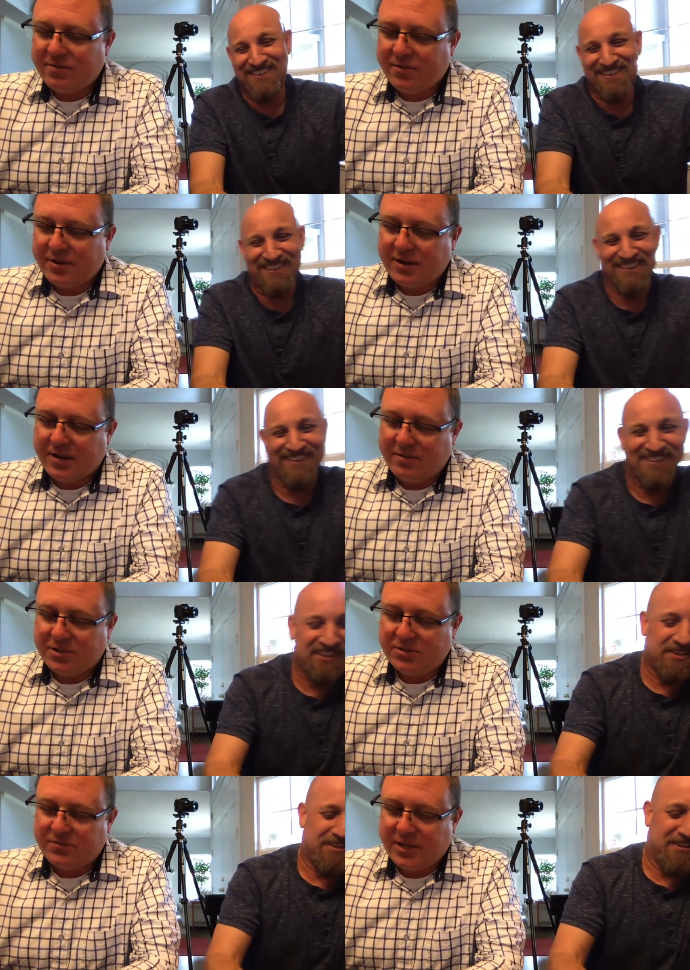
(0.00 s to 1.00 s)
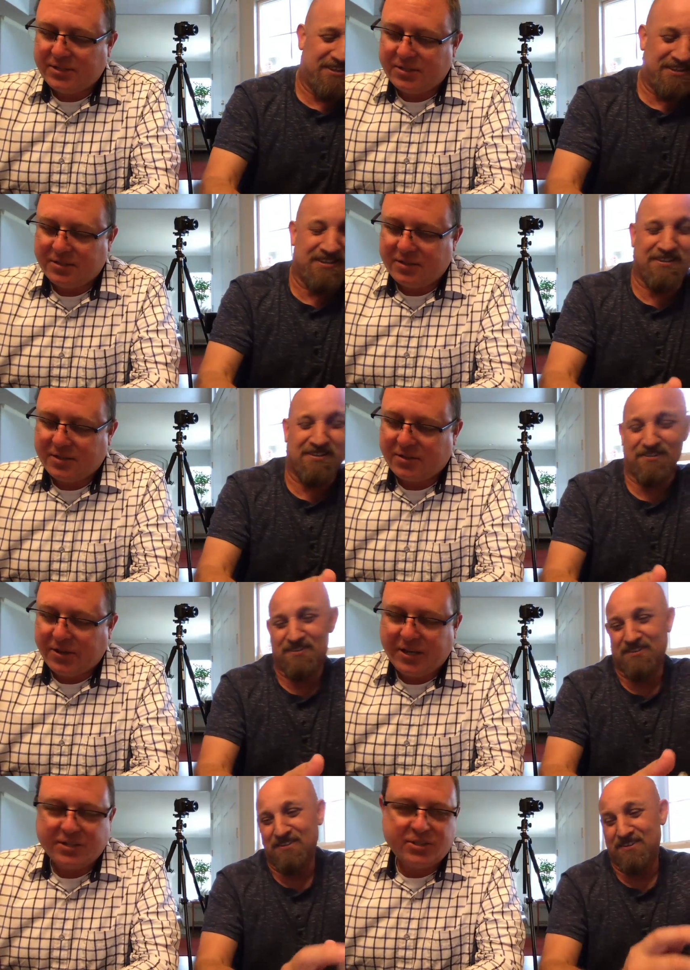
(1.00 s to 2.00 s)
Speaker 1: uh, what's his face, the, the little
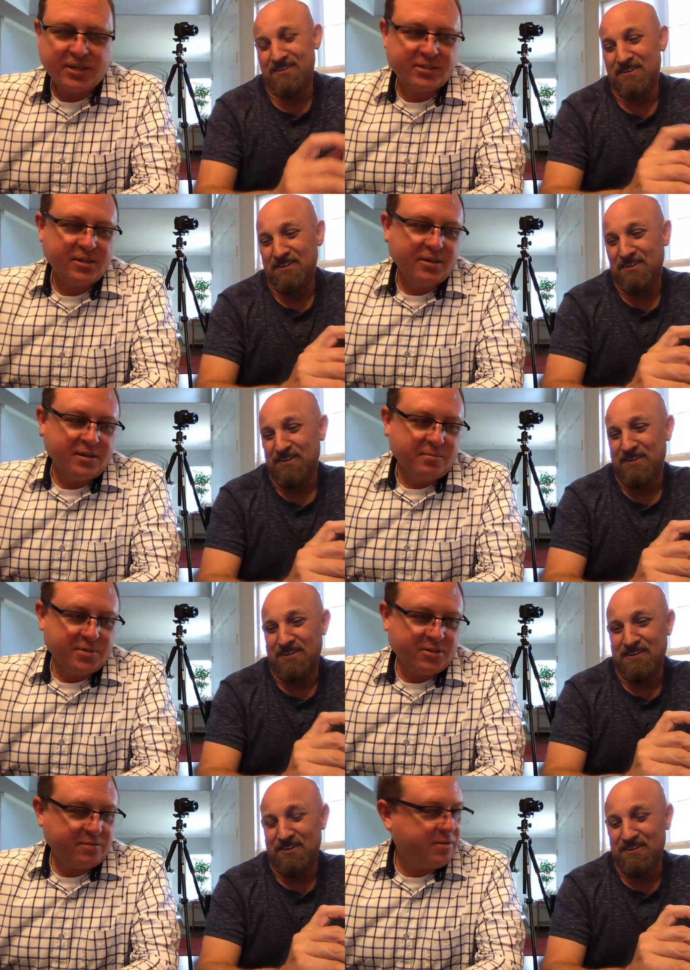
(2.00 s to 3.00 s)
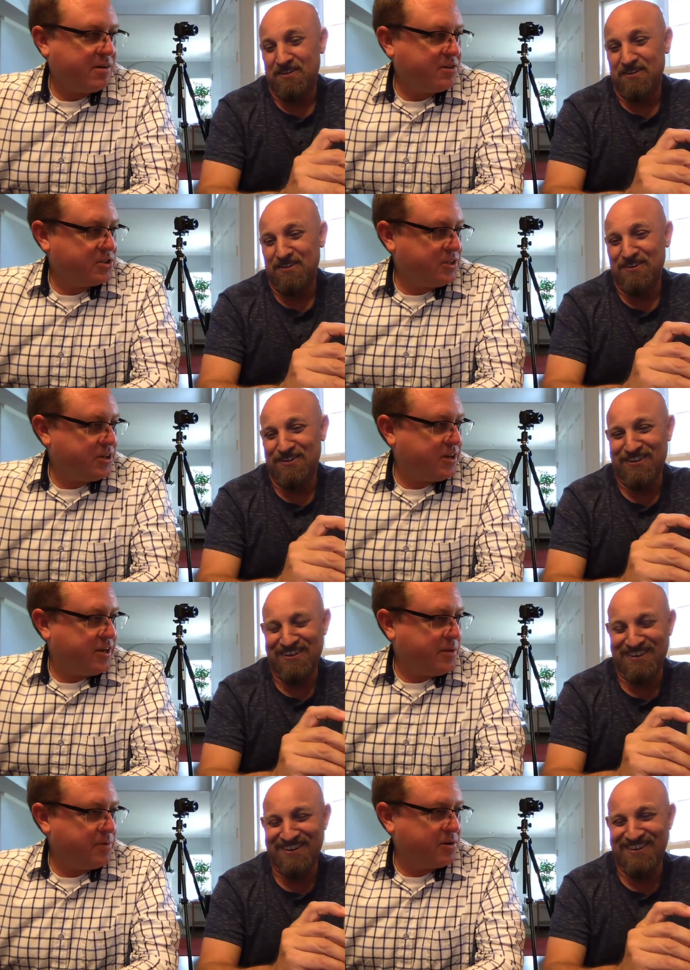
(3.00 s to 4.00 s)
kid says, "Mr. Fredricksen, can I
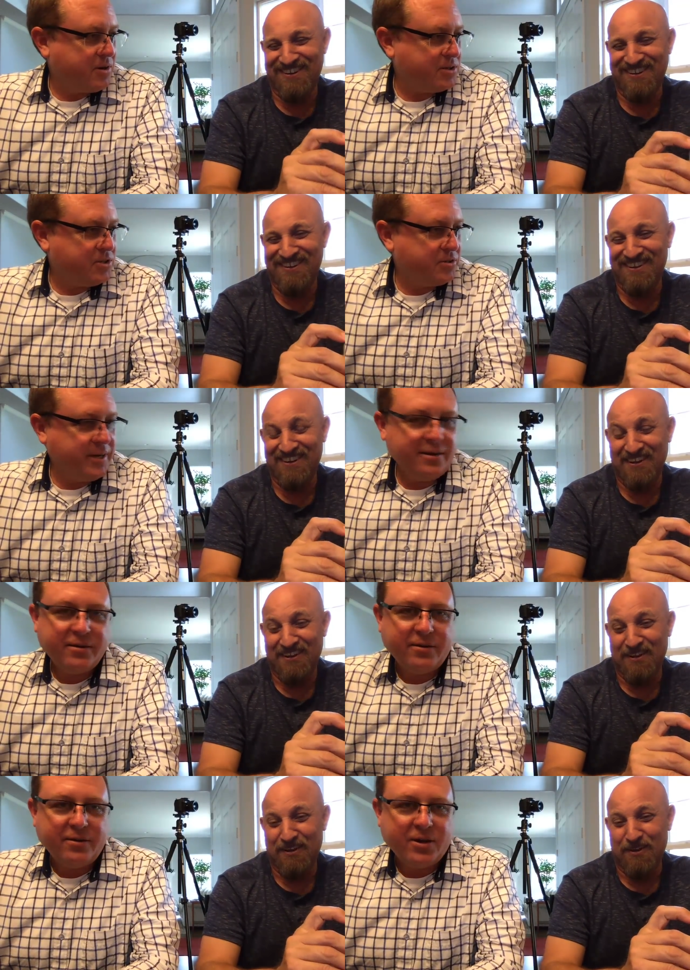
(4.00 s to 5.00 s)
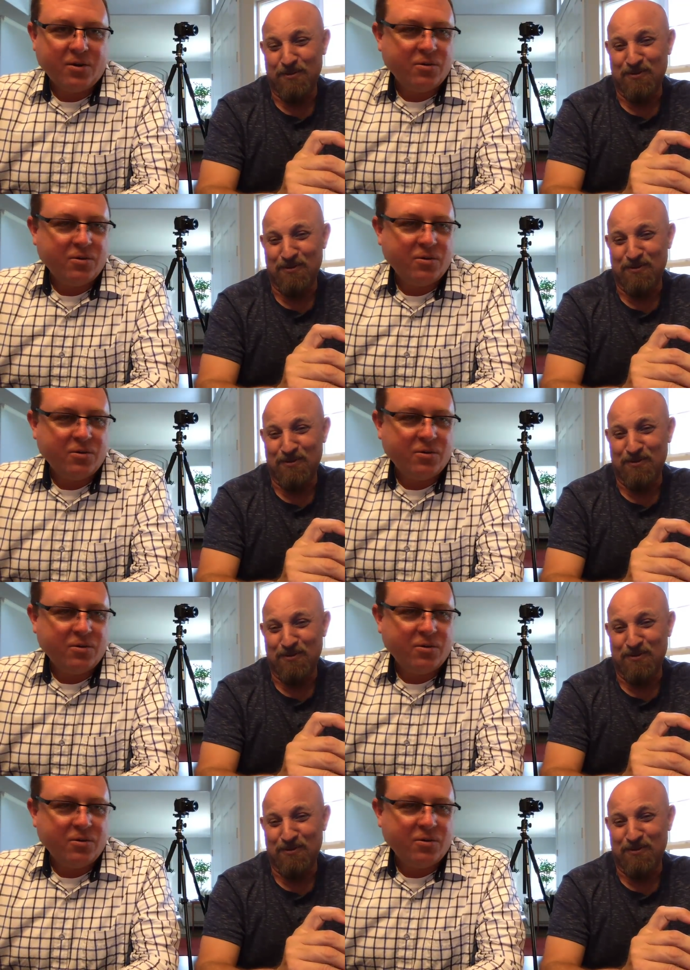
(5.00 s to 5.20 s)
help you across the street?" No.